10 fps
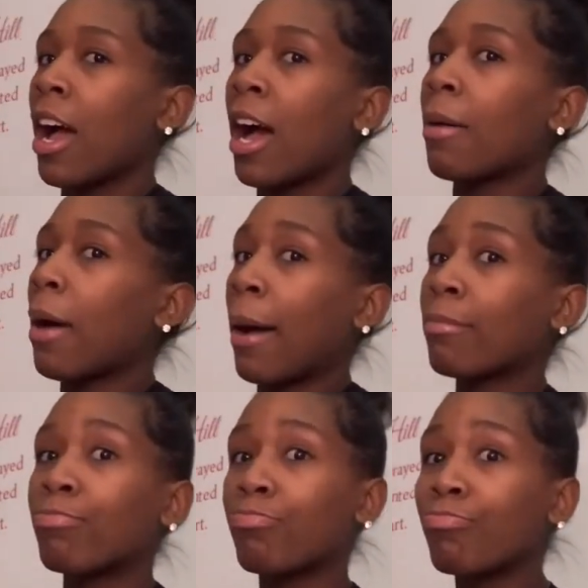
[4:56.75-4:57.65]
i I'm
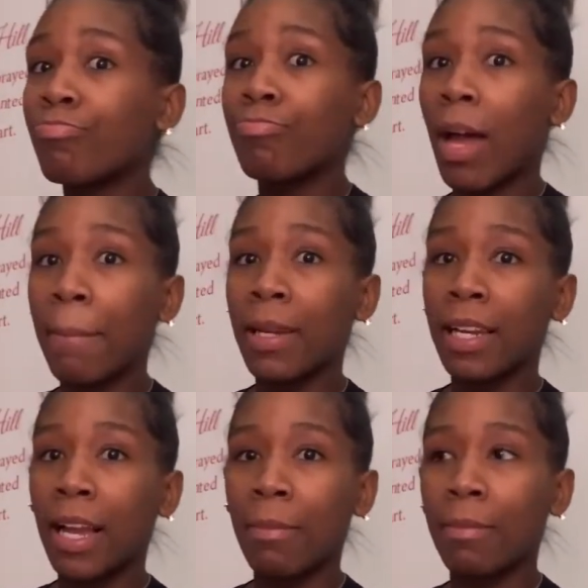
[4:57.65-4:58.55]
I mean,
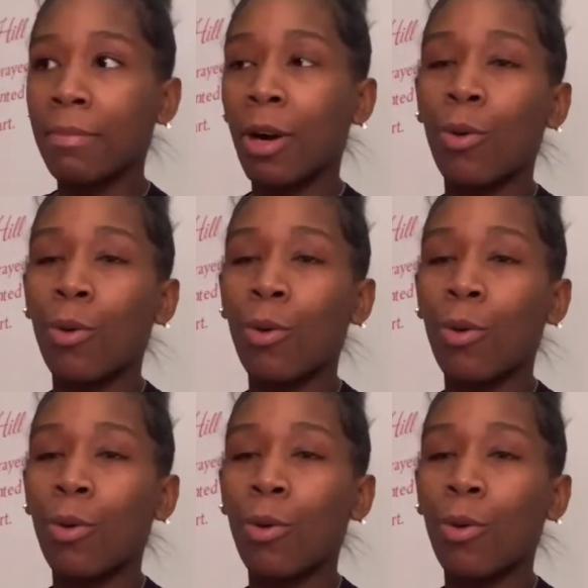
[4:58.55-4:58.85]
I'm,